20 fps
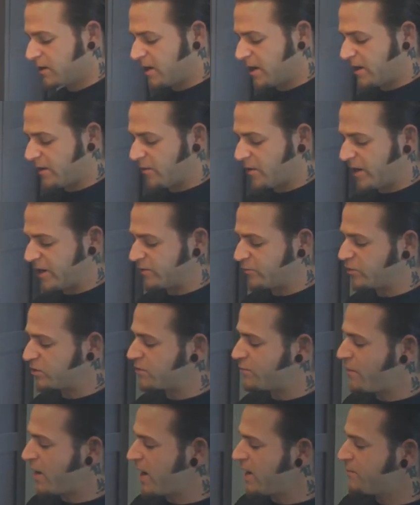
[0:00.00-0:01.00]
And it
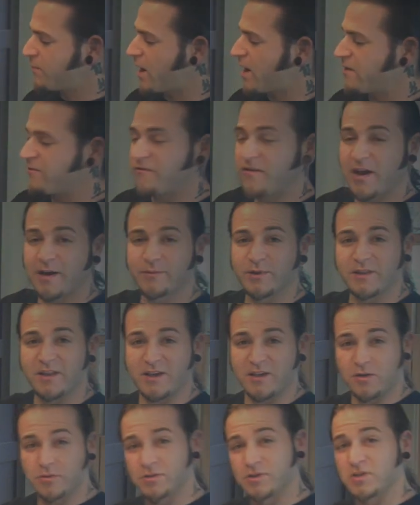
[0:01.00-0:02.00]
was made by a family
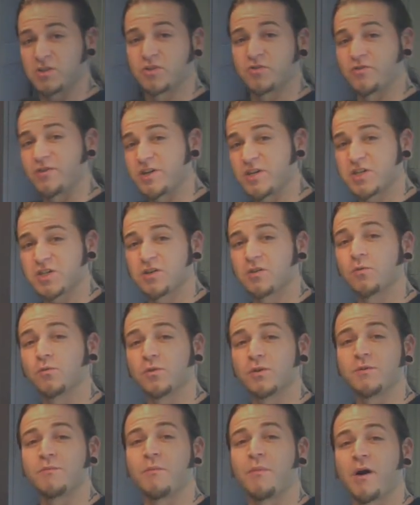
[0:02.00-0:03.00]
that uses traditional
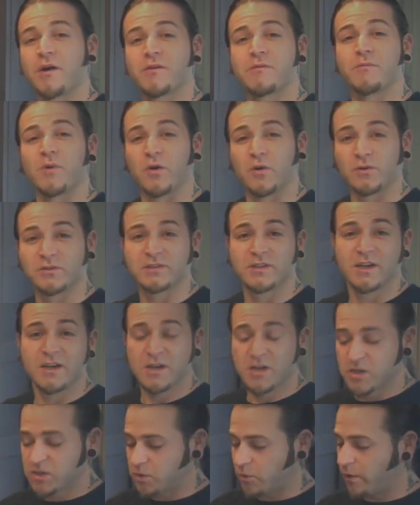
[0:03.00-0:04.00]
wooden butter molds.
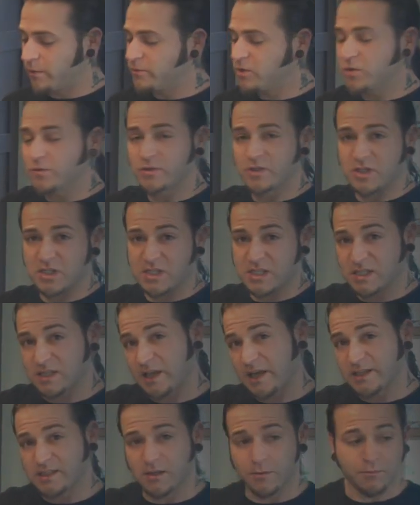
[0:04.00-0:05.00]
So what I'm going to do is just
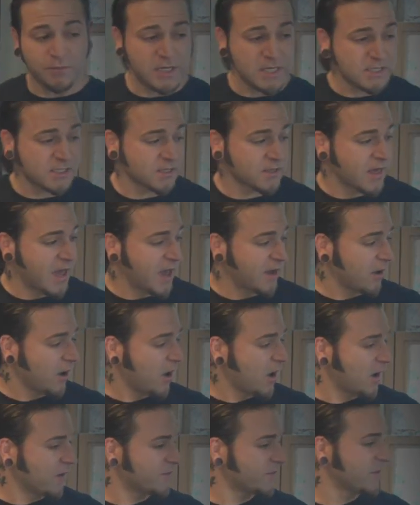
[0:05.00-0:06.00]
slice a piece of that
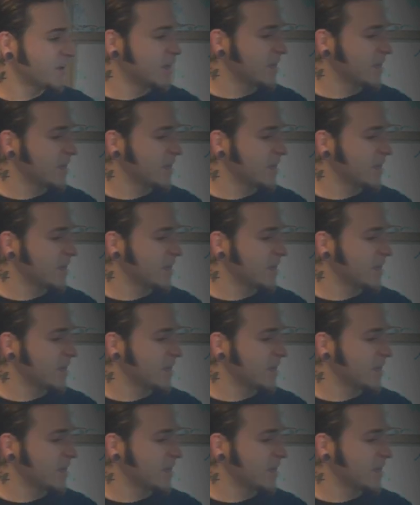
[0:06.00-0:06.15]
off